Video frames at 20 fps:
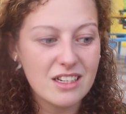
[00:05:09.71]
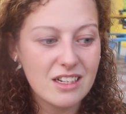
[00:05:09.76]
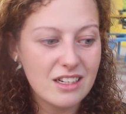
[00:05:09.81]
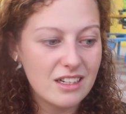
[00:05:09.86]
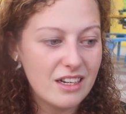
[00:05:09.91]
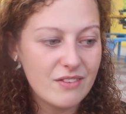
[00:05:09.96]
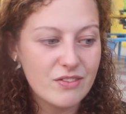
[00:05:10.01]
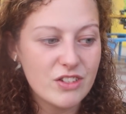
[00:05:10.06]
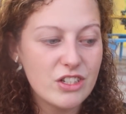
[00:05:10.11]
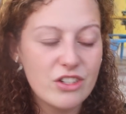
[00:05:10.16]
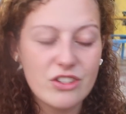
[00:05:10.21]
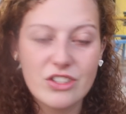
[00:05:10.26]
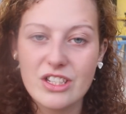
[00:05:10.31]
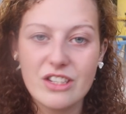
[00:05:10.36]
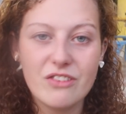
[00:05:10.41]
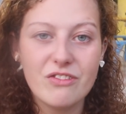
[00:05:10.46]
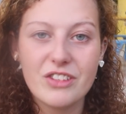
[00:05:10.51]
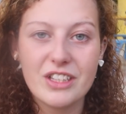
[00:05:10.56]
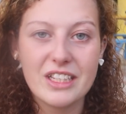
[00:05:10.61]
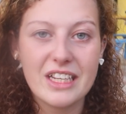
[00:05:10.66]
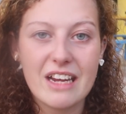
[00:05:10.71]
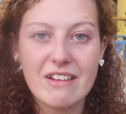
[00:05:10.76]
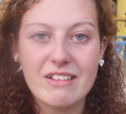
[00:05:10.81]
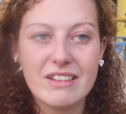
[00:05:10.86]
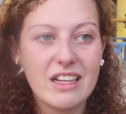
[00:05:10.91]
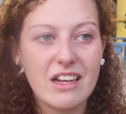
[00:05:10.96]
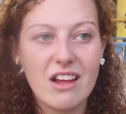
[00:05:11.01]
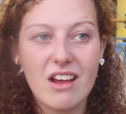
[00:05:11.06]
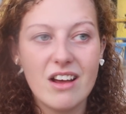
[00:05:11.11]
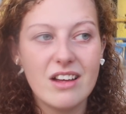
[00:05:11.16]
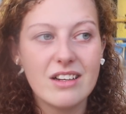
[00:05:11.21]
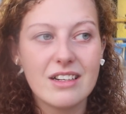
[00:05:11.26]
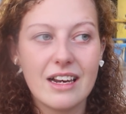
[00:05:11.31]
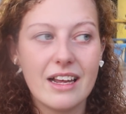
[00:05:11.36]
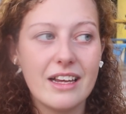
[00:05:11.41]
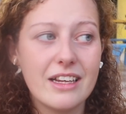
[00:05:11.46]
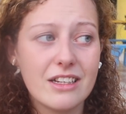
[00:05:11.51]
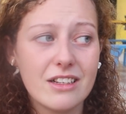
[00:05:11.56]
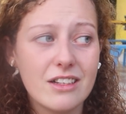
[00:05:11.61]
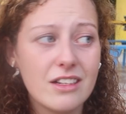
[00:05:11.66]
that lived in New Zealand for the year and they earned
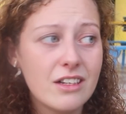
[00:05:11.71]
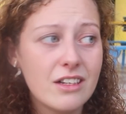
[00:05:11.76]
like